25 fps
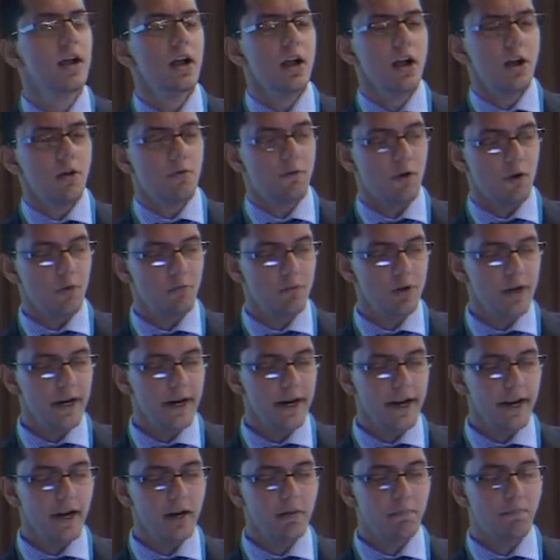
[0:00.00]

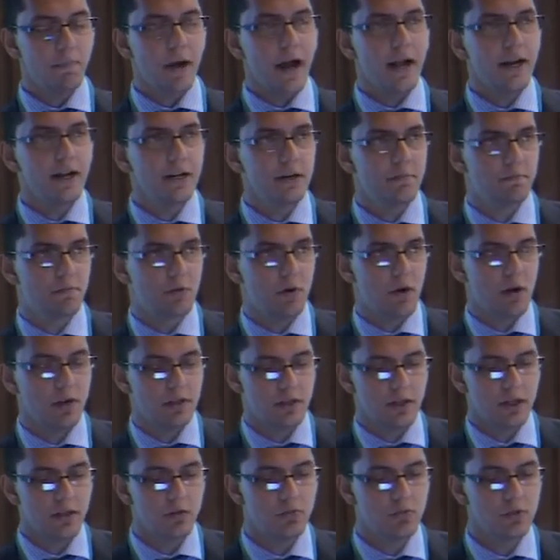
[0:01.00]
Formulating a pilot
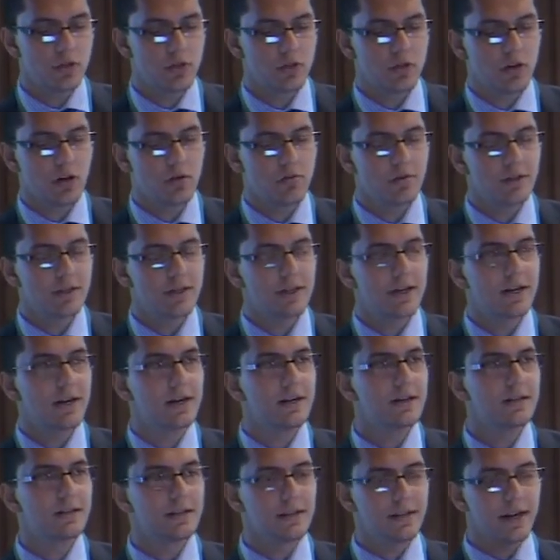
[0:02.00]
project which covers at
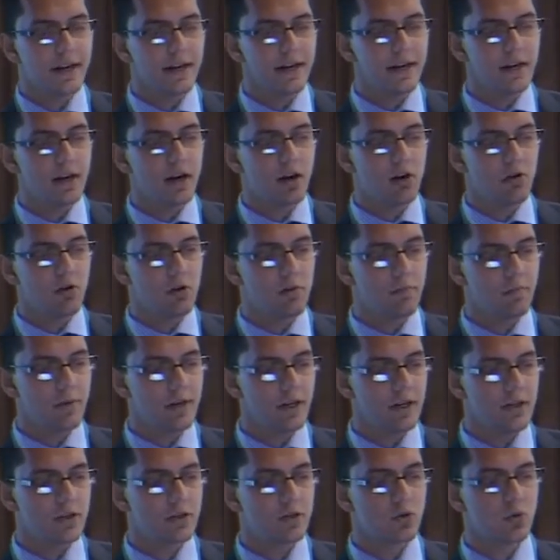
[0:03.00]
least 10
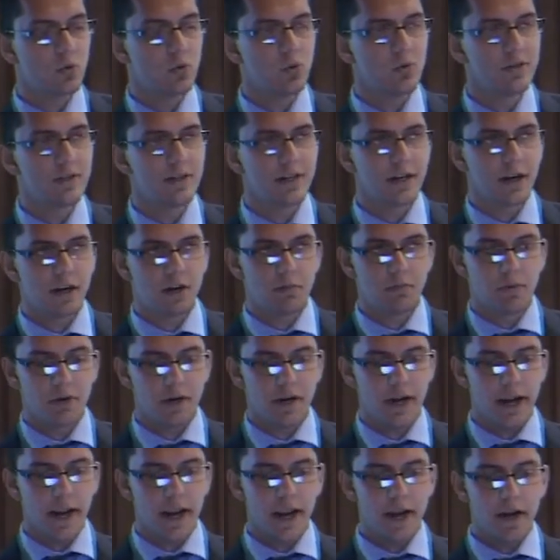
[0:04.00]
government schools in
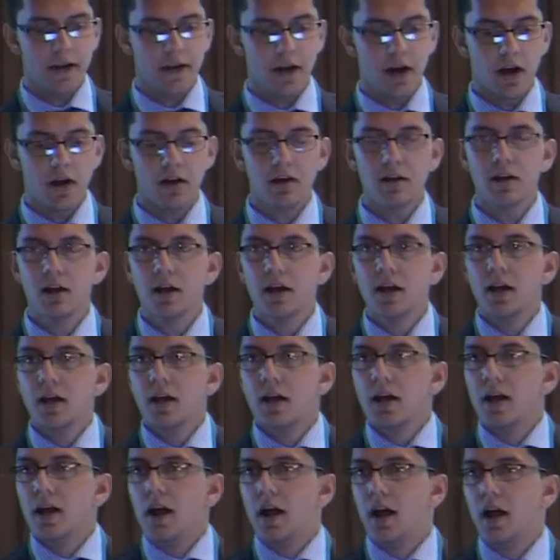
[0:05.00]
urban area.
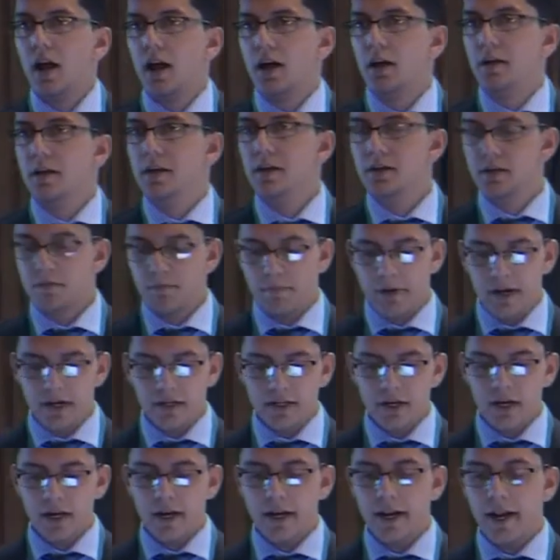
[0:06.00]
It
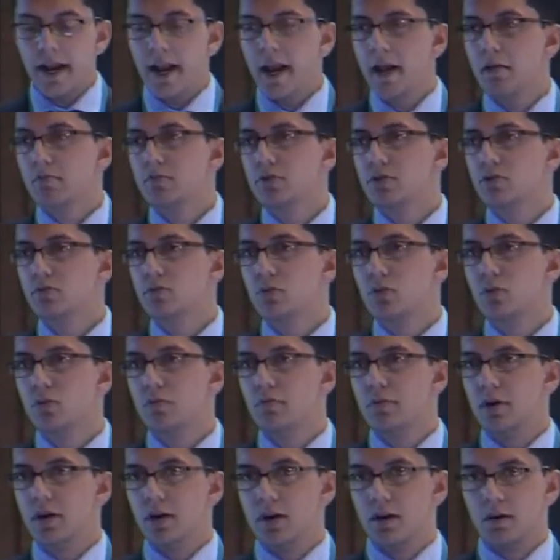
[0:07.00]
basically aims
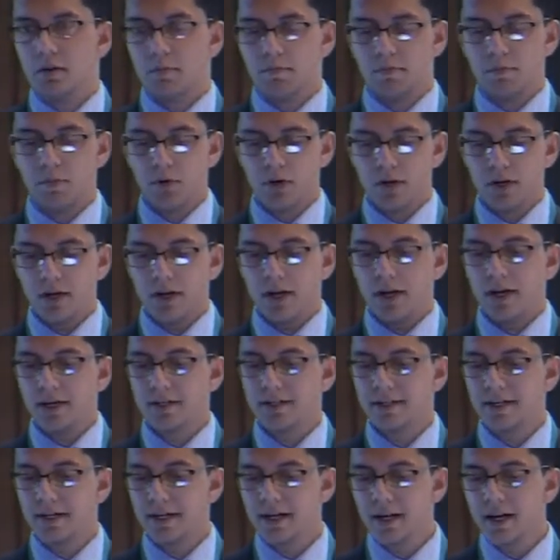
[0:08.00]
to put a
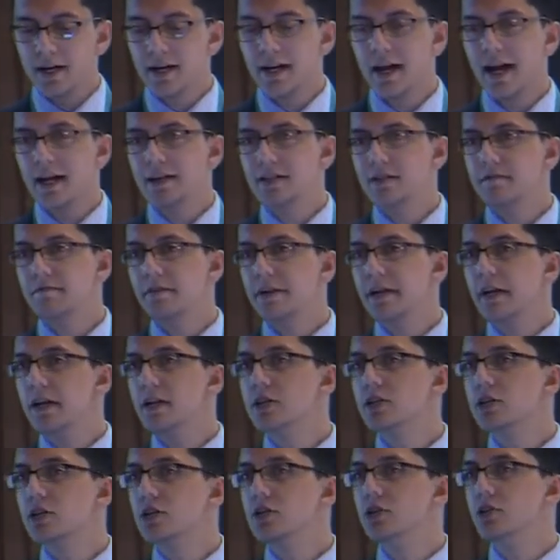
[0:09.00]
single
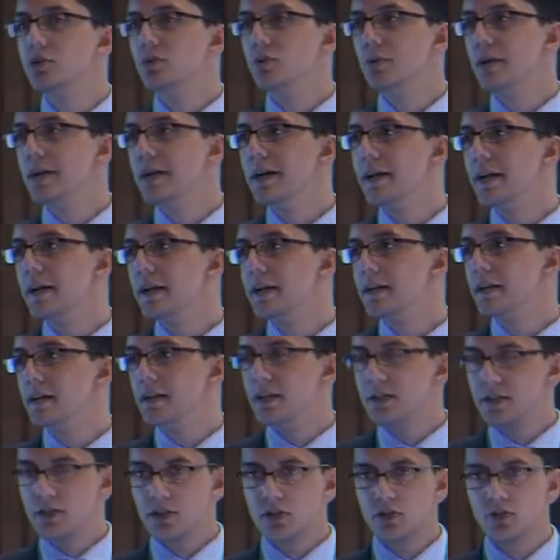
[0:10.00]
gasification unit in
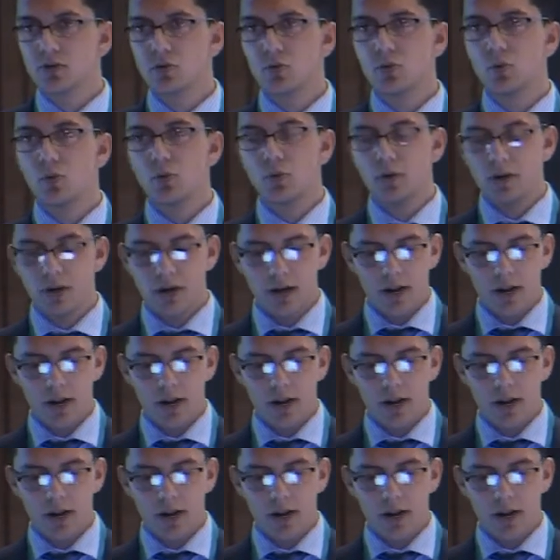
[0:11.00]
each school,